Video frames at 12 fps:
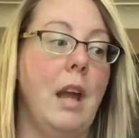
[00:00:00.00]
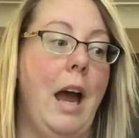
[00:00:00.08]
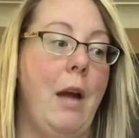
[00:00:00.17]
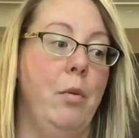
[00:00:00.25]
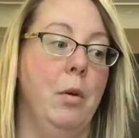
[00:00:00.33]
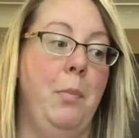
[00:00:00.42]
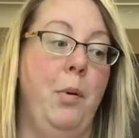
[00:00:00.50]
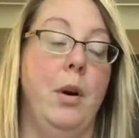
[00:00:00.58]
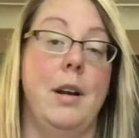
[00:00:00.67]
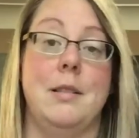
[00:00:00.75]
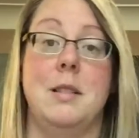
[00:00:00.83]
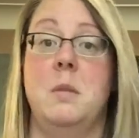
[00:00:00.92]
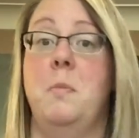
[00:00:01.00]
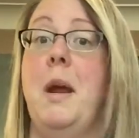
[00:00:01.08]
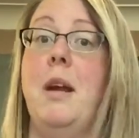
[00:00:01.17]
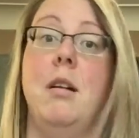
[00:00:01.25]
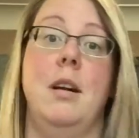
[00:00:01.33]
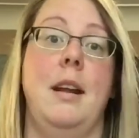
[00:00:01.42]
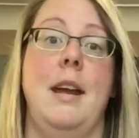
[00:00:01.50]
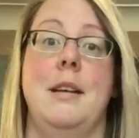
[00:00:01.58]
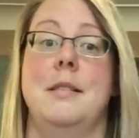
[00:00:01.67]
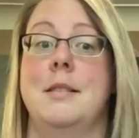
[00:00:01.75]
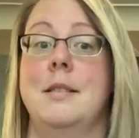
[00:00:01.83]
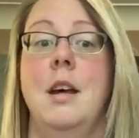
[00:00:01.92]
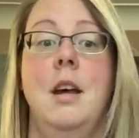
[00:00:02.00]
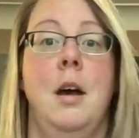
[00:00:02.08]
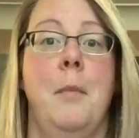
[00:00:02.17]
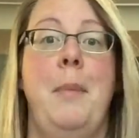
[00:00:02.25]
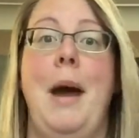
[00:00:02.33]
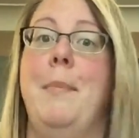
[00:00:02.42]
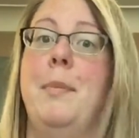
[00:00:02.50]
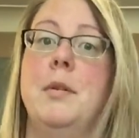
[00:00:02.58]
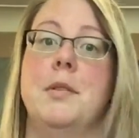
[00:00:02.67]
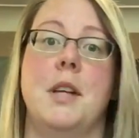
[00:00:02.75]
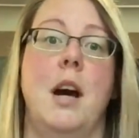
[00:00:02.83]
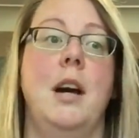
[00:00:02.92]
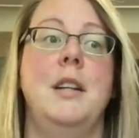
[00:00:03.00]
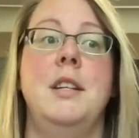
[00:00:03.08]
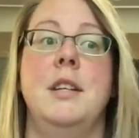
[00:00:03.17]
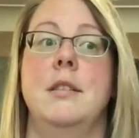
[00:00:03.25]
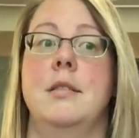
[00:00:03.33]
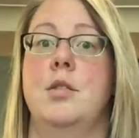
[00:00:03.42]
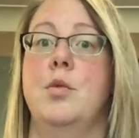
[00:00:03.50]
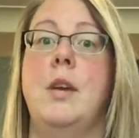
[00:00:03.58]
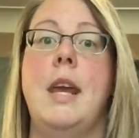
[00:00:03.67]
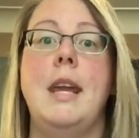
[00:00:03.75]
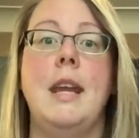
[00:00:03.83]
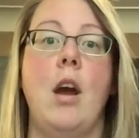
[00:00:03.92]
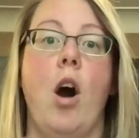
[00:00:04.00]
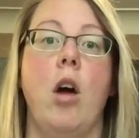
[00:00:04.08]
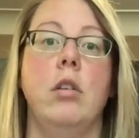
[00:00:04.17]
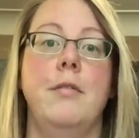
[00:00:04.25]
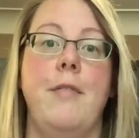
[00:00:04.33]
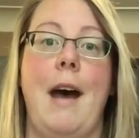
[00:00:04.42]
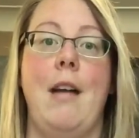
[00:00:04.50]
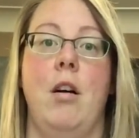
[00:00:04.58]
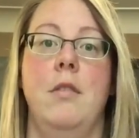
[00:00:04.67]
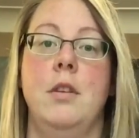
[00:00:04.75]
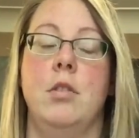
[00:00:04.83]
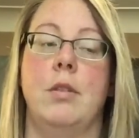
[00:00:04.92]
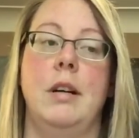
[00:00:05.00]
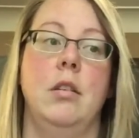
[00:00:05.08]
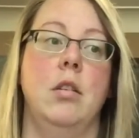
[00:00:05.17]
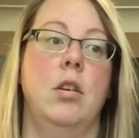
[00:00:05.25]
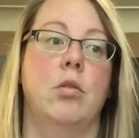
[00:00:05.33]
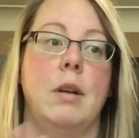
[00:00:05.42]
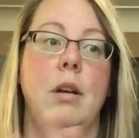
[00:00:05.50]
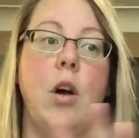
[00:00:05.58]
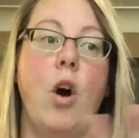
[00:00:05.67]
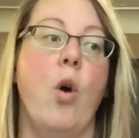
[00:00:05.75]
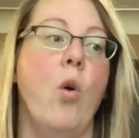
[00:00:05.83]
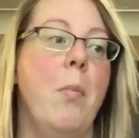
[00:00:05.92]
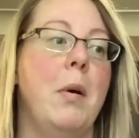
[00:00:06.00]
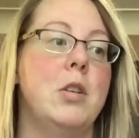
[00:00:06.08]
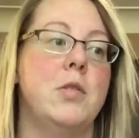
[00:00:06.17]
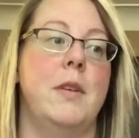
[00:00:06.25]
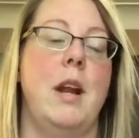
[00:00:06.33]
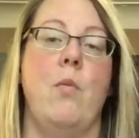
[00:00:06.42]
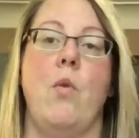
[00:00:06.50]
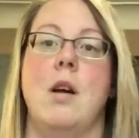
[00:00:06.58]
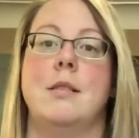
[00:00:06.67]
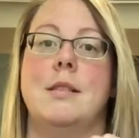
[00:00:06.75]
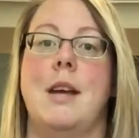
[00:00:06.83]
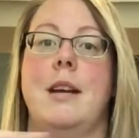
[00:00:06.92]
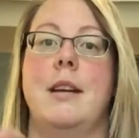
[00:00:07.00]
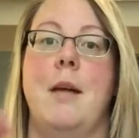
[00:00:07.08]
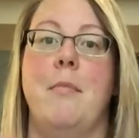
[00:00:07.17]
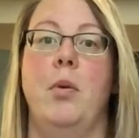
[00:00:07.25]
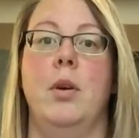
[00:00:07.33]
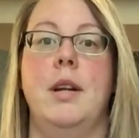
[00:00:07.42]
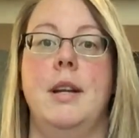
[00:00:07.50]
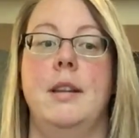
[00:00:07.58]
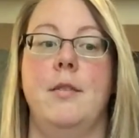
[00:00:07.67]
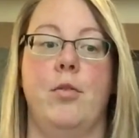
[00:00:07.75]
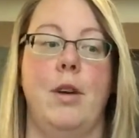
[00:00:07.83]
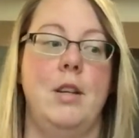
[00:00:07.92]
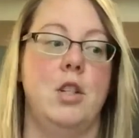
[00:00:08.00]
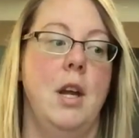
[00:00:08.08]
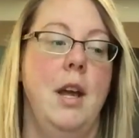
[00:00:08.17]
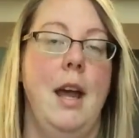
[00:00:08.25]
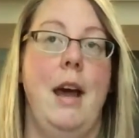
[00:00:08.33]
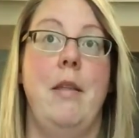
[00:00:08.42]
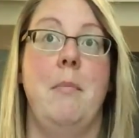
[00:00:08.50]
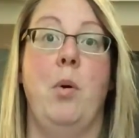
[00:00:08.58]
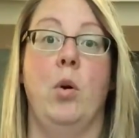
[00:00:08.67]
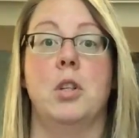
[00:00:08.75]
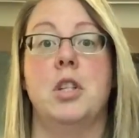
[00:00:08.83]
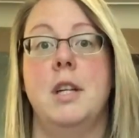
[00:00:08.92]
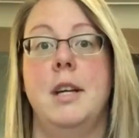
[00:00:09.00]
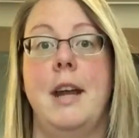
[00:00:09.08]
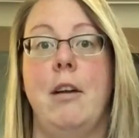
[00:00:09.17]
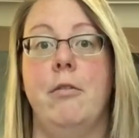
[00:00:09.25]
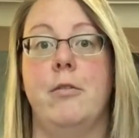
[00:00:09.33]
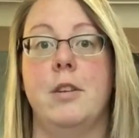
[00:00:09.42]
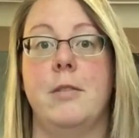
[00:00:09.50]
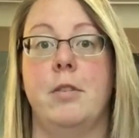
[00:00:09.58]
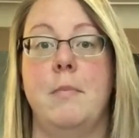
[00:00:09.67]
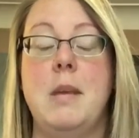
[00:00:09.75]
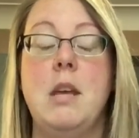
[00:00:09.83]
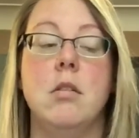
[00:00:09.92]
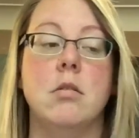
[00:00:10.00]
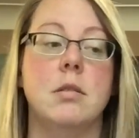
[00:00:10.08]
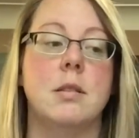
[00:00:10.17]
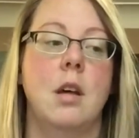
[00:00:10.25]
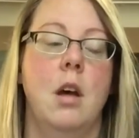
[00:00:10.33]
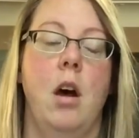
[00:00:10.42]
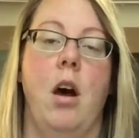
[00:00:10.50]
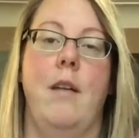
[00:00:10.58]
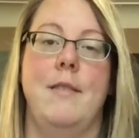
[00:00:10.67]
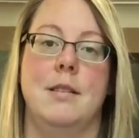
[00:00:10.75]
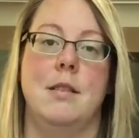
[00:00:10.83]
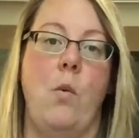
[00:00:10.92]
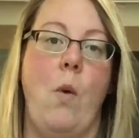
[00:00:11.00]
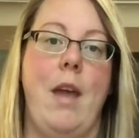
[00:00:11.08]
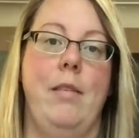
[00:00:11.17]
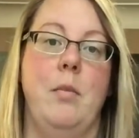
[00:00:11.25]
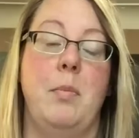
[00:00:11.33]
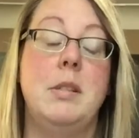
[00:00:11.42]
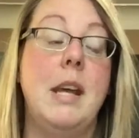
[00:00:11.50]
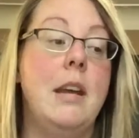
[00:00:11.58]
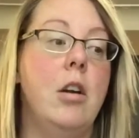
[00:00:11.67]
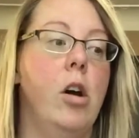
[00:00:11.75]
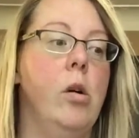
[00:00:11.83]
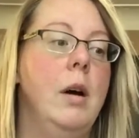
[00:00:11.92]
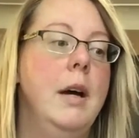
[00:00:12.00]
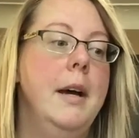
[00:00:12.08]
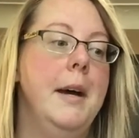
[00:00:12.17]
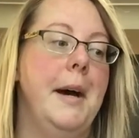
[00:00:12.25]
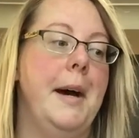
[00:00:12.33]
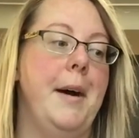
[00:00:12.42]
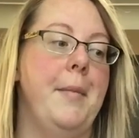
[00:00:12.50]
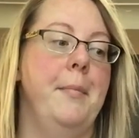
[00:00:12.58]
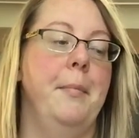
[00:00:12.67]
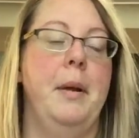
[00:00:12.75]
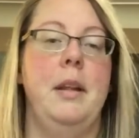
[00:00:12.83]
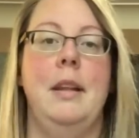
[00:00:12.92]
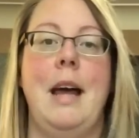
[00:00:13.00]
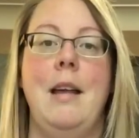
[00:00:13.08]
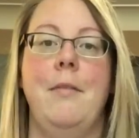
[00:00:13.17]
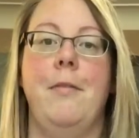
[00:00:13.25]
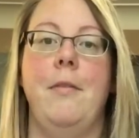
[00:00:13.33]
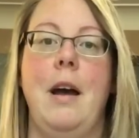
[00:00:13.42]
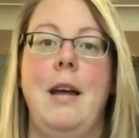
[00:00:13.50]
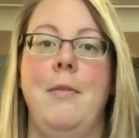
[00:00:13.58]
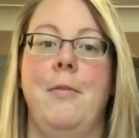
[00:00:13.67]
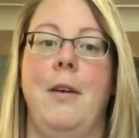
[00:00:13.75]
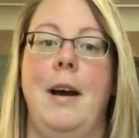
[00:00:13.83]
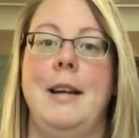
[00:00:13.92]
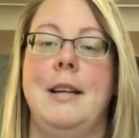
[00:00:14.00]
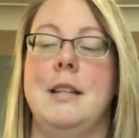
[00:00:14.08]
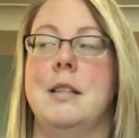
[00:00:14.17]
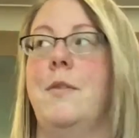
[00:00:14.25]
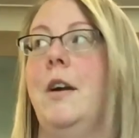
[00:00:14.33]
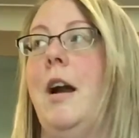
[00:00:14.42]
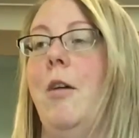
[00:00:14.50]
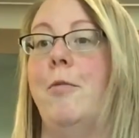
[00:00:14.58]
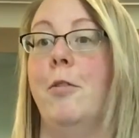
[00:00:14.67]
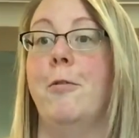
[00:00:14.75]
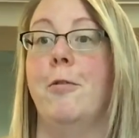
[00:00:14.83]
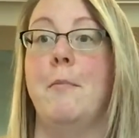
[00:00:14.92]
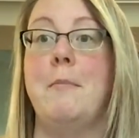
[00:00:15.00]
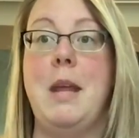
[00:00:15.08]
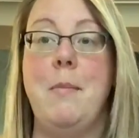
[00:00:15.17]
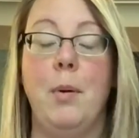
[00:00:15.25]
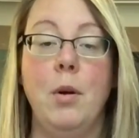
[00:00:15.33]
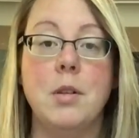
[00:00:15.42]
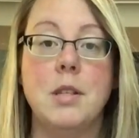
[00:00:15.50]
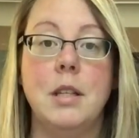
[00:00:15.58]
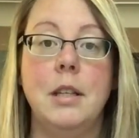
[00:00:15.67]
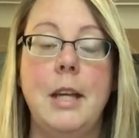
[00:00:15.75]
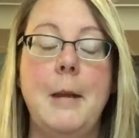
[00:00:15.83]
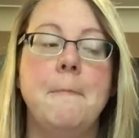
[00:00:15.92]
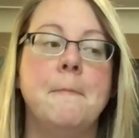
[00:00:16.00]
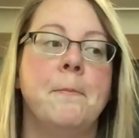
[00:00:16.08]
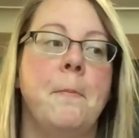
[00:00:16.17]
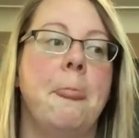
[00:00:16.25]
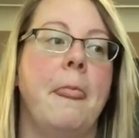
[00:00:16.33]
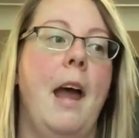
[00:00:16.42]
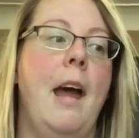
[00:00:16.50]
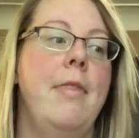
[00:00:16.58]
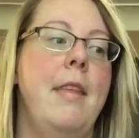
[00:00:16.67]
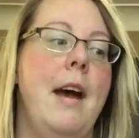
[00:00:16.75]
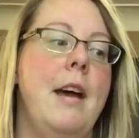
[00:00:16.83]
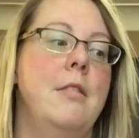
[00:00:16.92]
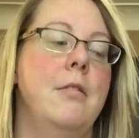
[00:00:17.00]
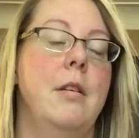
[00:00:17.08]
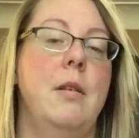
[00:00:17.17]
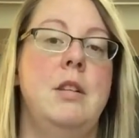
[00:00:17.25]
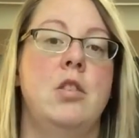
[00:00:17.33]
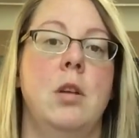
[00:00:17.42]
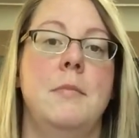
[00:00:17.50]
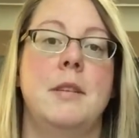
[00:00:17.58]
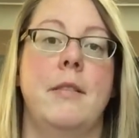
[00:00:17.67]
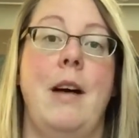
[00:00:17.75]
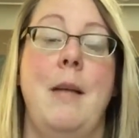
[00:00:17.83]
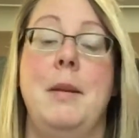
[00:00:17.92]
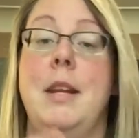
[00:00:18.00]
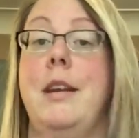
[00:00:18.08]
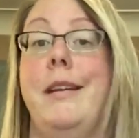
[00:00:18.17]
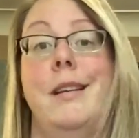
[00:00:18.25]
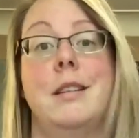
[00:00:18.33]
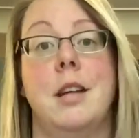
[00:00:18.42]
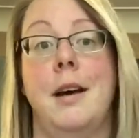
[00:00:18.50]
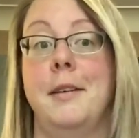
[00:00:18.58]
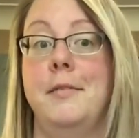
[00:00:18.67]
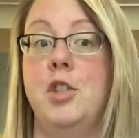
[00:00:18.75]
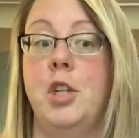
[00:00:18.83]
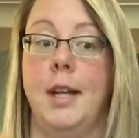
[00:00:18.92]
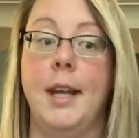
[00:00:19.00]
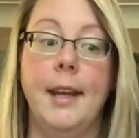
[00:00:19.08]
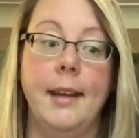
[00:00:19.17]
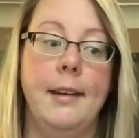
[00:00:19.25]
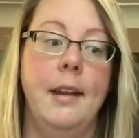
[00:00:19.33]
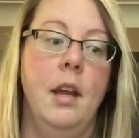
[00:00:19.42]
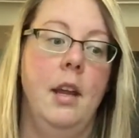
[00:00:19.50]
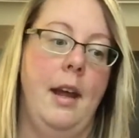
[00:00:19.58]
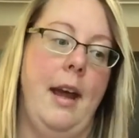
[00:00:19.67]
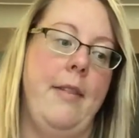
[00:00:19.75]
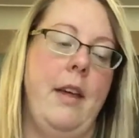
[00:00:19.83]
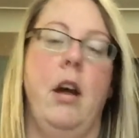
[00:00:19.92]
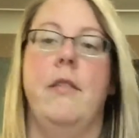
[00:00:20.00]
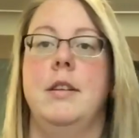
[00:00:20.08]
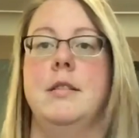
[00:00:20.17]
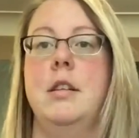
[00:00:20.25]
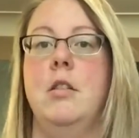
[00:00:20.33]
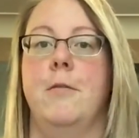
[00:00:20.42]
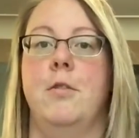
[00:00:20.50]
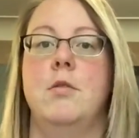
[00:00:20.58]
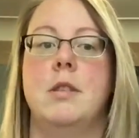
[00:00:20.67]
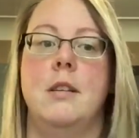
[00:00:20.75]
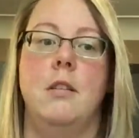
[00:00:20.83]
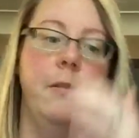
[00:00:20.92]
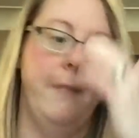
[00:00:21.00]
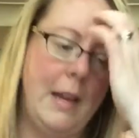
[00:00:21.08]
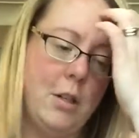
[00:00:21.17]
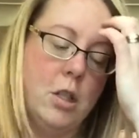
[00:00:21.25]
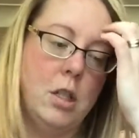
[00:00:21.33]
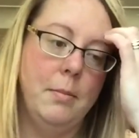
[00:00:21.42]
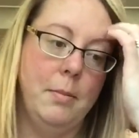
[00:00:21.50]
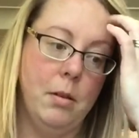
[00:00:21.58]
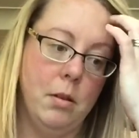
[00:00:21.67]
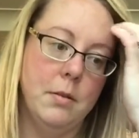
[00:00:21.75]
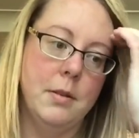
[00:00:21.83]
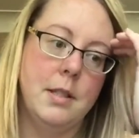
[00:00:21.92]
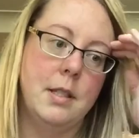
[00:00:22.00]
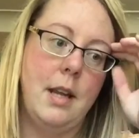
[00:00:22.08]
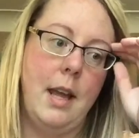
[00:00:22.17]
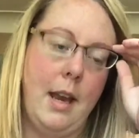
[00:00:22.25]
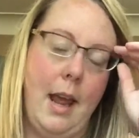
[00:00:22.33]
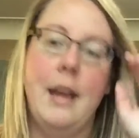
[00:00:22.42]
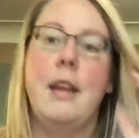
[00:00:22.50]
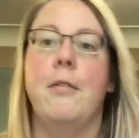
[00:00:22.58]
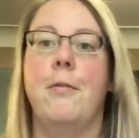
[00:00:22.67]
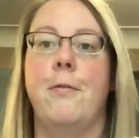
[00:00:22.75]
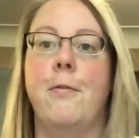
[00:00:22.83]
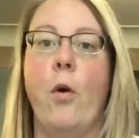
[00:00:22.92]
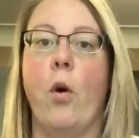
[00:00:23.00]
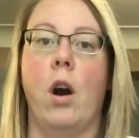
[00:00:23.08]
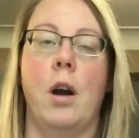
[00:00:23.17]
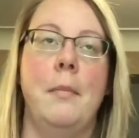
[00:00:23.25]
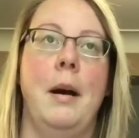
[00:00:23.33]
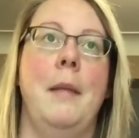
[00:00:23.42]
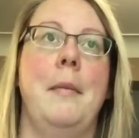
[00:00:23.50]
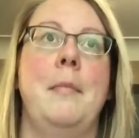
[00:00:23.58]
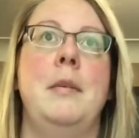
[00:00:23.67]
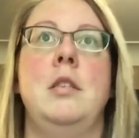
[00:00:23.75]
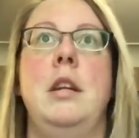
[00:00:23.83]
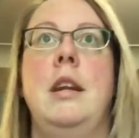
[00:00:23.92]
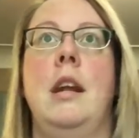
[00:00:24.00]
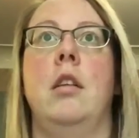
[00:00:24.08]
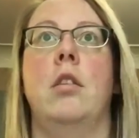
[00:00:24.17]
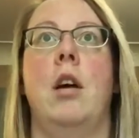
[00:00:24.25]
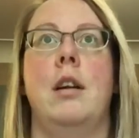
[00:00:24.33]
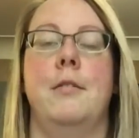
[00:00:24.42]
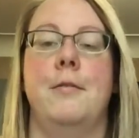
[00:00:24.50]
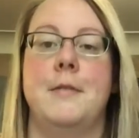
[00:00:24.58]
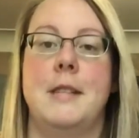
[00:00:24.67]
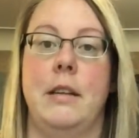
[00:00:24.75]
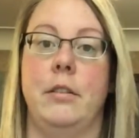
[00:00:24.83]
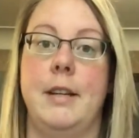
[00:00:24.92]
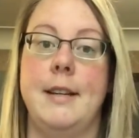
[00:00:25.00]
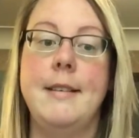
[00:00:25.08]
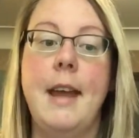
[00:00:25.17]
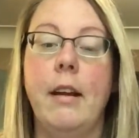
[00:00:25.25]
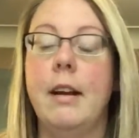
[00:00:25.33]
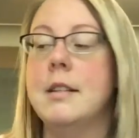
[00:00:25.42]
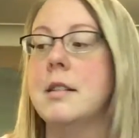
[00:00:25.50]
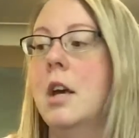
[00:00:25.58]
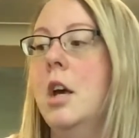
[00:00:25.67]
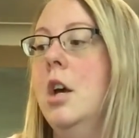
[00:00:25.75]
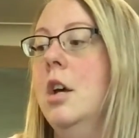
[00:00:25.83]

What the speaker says: I will put asparagus, peppers, onions, zucchini, all of that on the grill a whole bunch of it at once, cut it up, put it in the fridge, and then portion it out for different meals, obviously weighing the potato. But that I find is very helpful for me personally. And then in terms of, I've been eating a ton of chicken, and then obviously your fruits and your vegetables in any form. I've been eating a lot of celery and carrots.